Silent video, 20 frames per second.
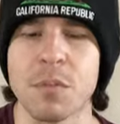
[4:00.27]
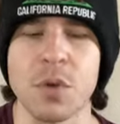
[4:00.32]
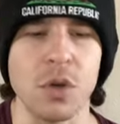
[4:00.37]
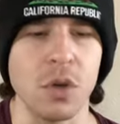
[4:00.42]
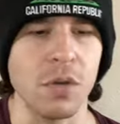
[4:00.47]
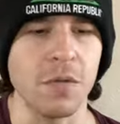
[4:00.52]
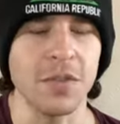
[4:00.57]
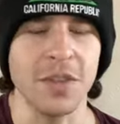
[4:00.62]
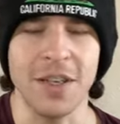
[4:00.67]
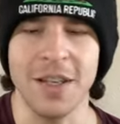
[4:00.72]

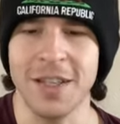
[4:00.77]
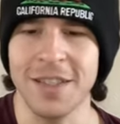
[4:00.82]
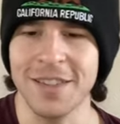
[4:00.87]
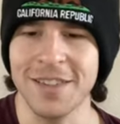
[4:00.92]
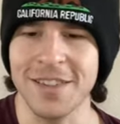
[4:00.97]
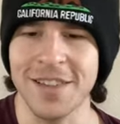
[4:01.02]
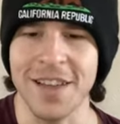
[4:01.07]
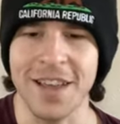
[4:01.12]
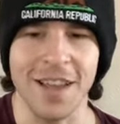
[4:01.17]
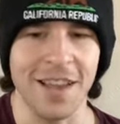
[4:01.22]
moves.
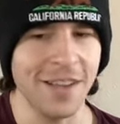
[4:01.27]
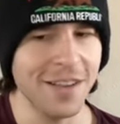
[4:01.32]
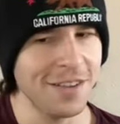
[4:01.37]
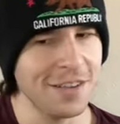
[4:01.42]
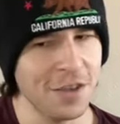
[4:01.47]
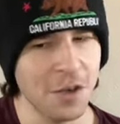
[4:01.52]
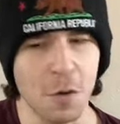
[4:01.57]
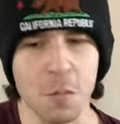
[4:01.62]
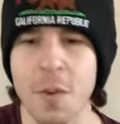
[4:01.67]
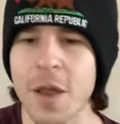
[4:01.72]
It's like,
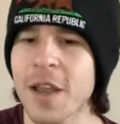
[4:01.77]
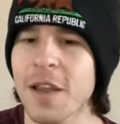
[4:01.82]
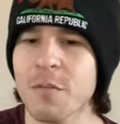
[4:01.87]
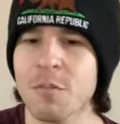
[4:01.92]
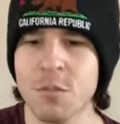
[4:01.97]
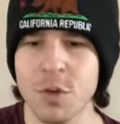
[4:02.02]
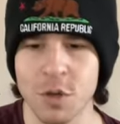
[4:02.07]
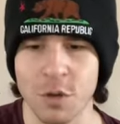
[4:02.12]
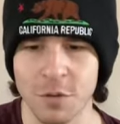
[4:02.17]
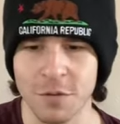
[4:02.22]
you're making
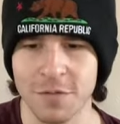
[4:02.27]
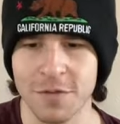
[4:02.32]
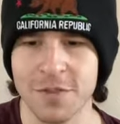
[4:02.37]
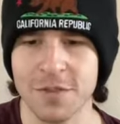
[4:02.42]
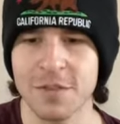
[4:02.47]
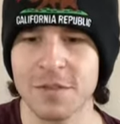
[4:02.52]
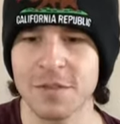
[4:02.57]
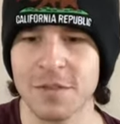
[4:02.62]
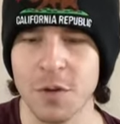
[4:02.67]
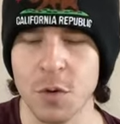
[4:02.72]

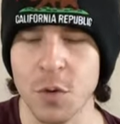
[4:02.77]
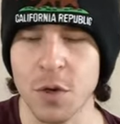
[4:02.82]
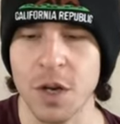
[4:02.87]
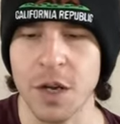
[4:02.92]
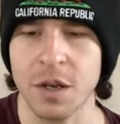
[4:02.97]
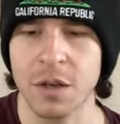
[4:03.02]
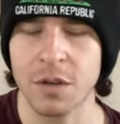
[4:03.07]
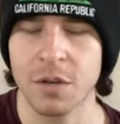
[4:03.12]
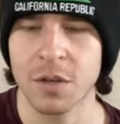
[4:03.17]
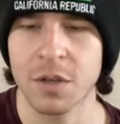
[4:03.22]
moves.
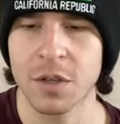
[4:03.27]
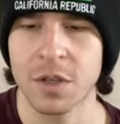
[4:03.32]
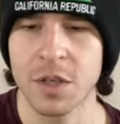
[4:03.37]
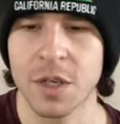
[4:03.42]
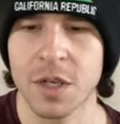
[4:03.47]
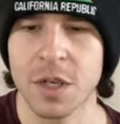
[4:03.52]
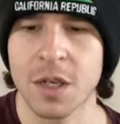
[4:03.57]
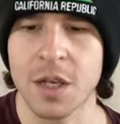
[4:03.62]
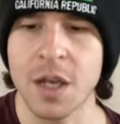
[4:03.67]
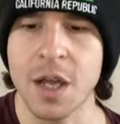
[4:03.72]
Okay.
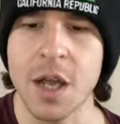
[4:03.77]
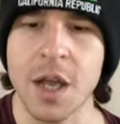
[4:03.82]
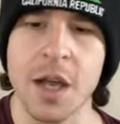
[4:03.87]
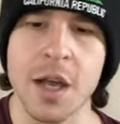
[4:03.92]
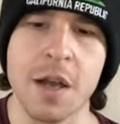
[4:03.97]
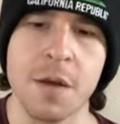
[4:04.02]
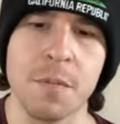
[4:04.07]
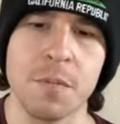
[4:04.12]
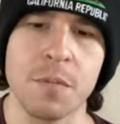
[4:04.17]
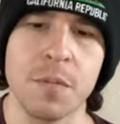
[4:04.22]

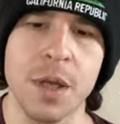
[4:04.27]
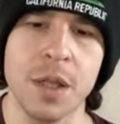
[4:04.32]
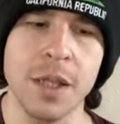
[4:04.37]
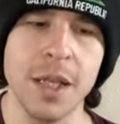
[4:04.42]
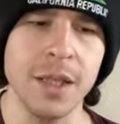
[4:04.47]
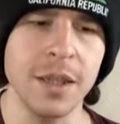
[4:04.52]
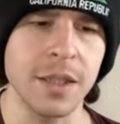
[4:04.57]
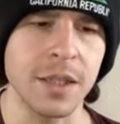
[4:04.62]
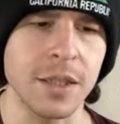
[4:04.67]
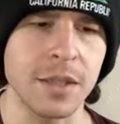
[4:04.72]
I
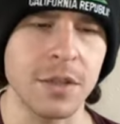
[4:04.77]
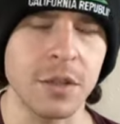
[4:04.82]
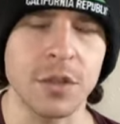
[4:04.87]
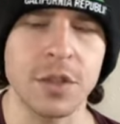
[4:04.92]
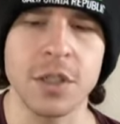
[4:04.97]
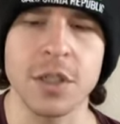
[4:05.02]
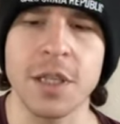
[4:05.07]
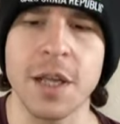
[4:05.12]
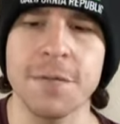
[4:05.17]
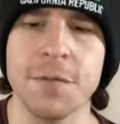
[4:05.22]
like this.
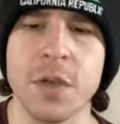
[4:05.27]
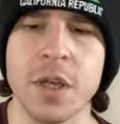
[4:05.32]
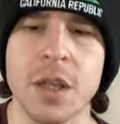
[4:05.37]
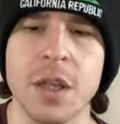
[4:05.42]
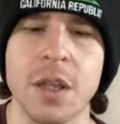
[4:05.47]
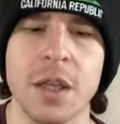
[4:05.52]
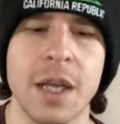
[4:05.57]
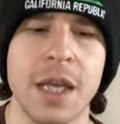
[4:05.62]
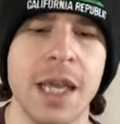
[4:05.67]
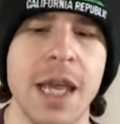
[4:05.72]
There's
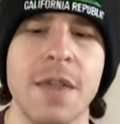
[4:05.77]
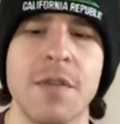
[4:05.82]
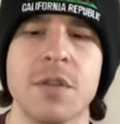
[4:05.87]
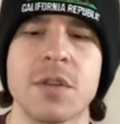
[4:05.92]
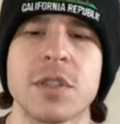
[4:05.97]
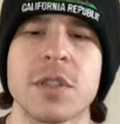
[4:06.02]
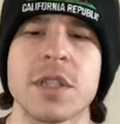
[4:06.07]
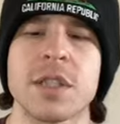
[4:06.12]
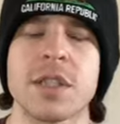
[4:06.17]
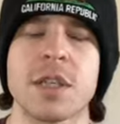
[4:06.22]
definitely, again,
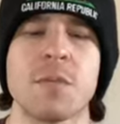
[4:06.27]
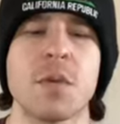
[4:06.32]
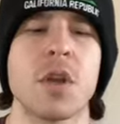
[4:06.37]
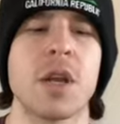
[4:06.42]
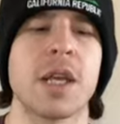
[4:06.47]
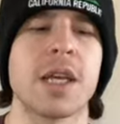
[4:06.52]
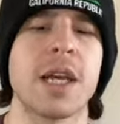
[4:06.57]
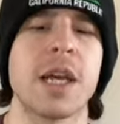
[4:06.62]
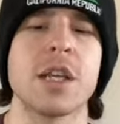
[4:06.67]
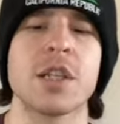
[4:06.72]
there's this
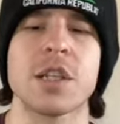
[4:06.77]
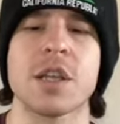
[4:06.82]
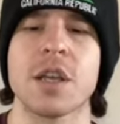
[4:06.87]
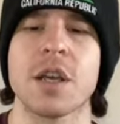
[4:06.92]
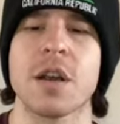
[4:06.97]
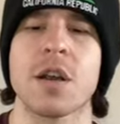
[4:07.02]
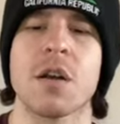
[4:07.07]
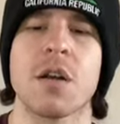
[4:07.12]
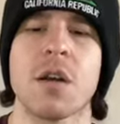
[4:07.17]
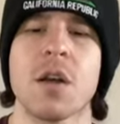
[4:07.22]
communication
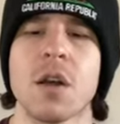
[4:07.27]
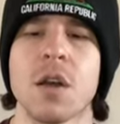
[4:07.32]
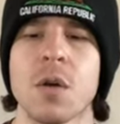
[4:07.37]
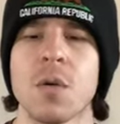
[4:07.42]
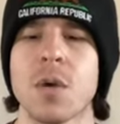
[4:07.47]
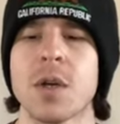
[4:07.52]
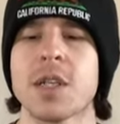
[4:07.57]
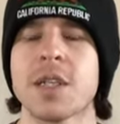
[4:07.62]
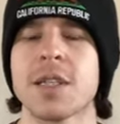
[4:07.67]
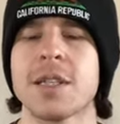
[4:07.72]
here,
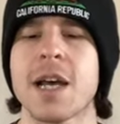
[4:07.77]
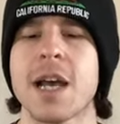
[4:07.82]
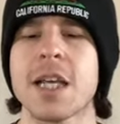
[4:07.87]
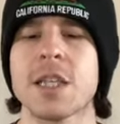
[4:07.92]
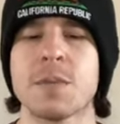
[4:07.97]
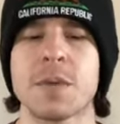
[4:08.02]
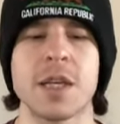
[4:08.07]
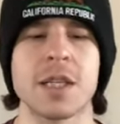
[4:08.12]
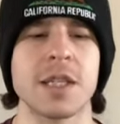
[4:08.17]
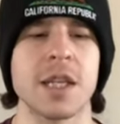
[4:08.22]
which is
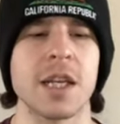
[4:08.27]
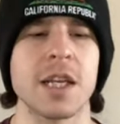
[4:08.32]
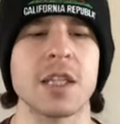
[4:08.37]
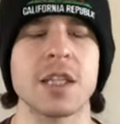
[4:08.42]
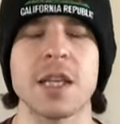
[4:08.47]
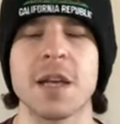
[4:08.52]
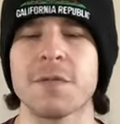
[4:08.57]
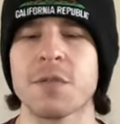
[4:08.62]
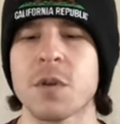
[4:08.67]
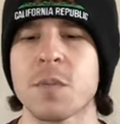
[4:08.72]
nice because it is
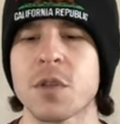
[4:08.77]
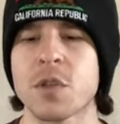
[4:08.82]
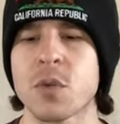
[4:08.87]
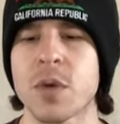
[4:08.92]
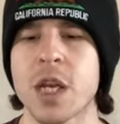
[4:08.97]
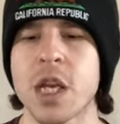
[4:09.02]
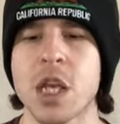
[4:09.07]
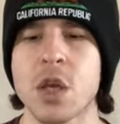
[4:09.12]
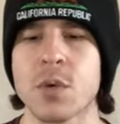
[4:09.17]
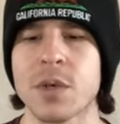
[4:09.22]
definitely
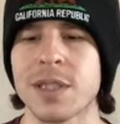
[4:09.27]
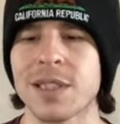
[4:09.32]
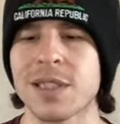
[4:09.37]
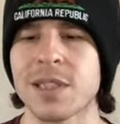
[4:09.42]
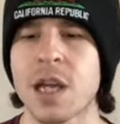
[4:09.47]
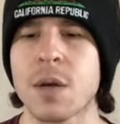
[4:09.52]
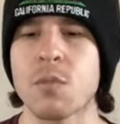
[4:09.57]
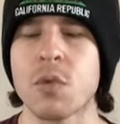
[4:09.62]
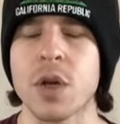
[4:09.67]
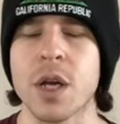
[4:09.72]
between you and
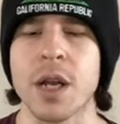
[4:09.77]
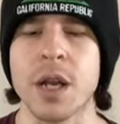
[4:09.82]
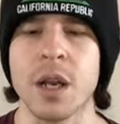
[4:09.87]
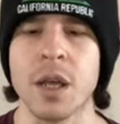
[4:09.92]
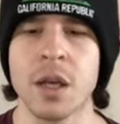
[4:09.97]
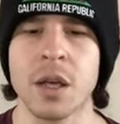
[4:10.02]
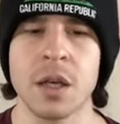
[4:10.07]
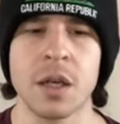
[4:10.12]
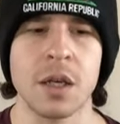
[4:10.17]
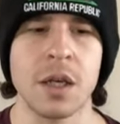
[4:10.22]
someone.
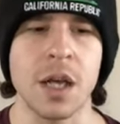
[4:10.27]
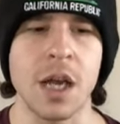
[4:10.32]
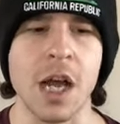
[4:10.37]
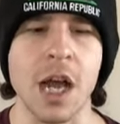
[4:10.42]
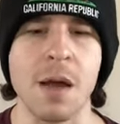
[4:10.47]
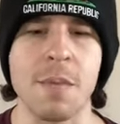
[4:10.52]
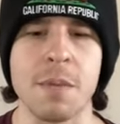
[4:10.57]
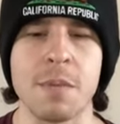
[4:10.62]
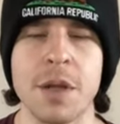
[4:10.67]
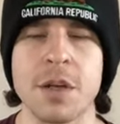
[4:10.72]

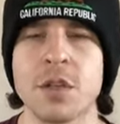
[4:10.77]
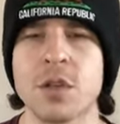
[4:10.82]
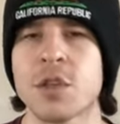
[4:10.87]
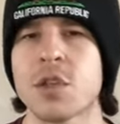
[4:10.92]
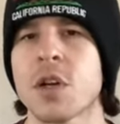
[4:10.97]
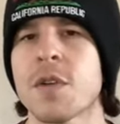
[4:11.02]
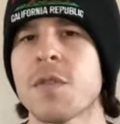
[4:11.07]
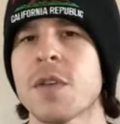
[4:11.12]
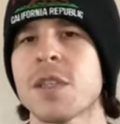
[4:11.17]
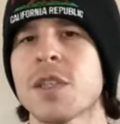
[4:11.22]
I'm not too
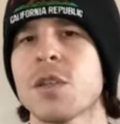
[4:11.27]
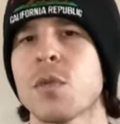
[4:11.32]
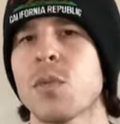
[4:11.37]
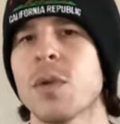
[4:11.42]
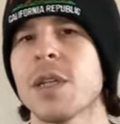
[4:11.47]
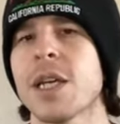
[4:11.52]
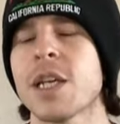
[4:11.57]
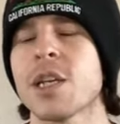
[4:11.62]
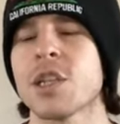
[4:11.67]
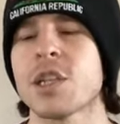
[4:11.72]
sure if this is a
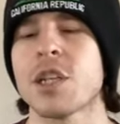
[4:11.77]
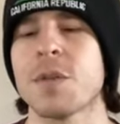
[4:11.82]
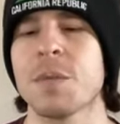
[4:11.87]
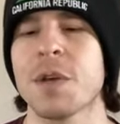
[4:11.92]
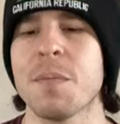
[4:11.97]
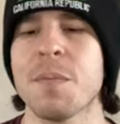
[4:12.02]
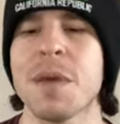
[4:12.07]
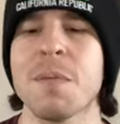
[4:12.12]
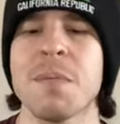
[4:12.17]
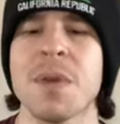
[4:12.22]
relationship,
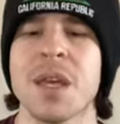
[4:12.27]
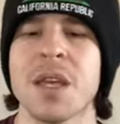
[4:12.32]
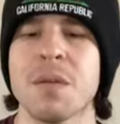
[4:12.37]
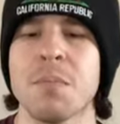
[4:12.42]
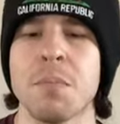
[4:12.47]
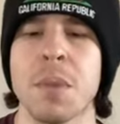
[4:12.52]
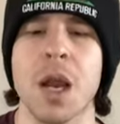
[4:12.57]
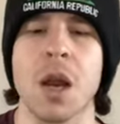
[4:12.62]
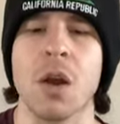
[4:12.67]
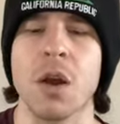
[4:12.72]

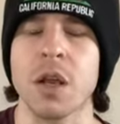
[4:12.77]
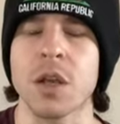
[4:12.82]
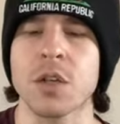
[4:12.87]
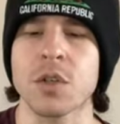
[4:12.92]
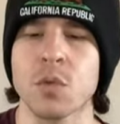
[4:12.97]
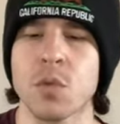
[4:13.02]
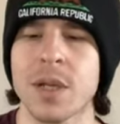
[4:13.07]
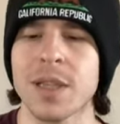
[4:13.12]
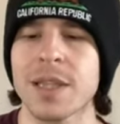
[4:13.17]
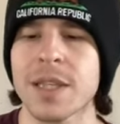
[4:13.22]
commitment,
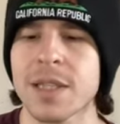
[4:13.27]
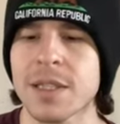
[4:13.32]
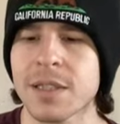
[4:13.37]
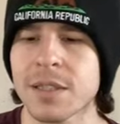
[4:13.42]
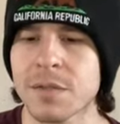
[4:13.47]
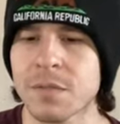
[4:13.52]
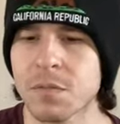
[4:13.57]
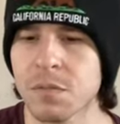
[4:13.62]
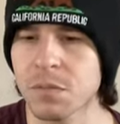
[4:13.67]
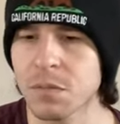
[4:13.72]
marriage, what this